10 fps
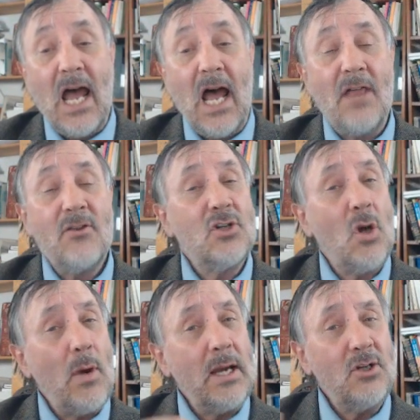there's
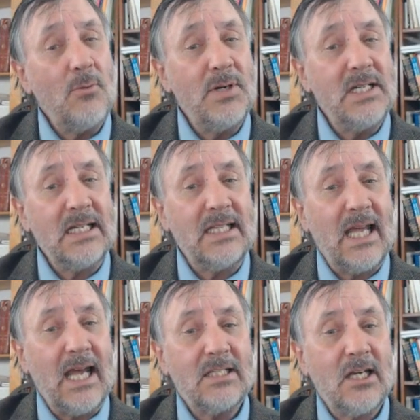no way to predict
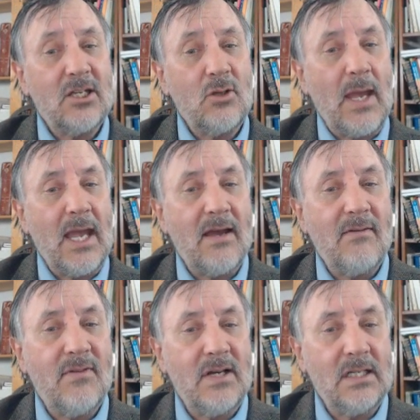that. You
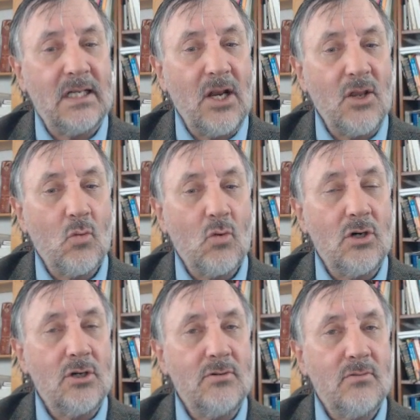have another
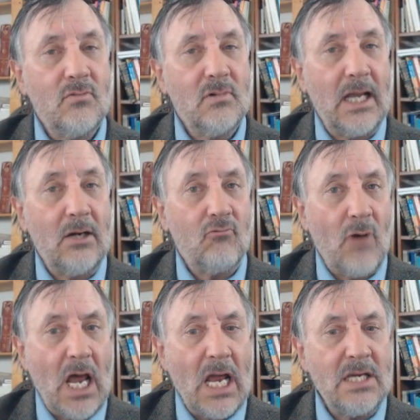word like
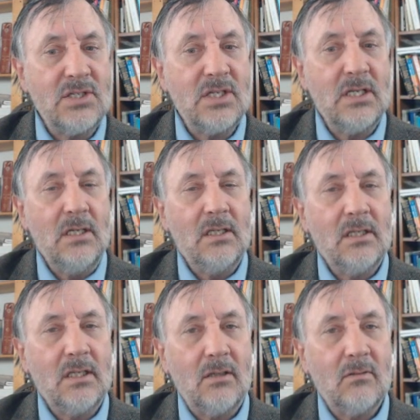rise.
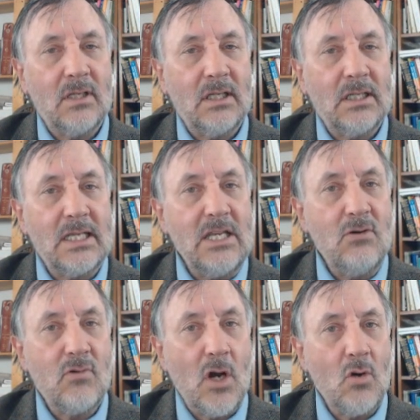
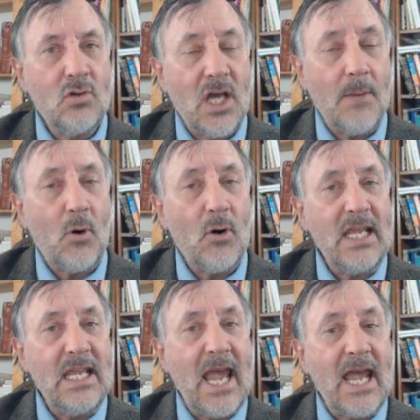He rose up, or
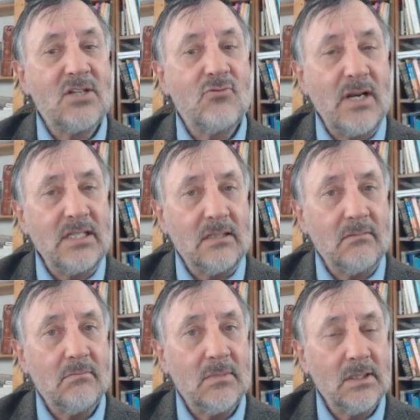he has risen.
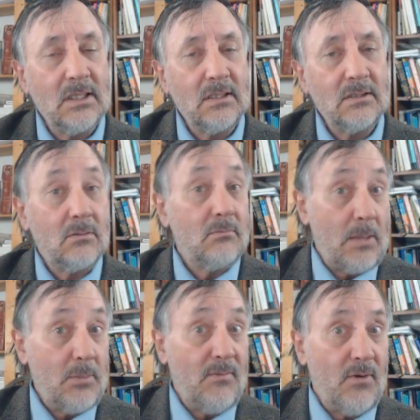Okay, so
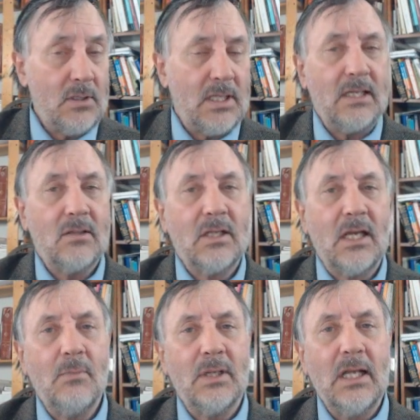maybe you've heard that.
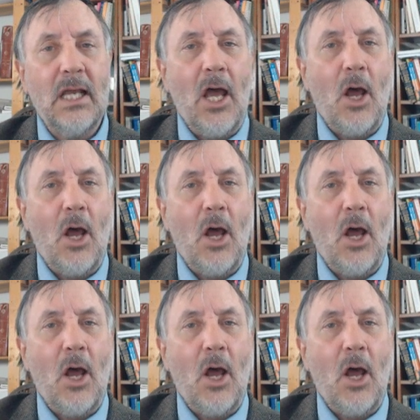Okay, but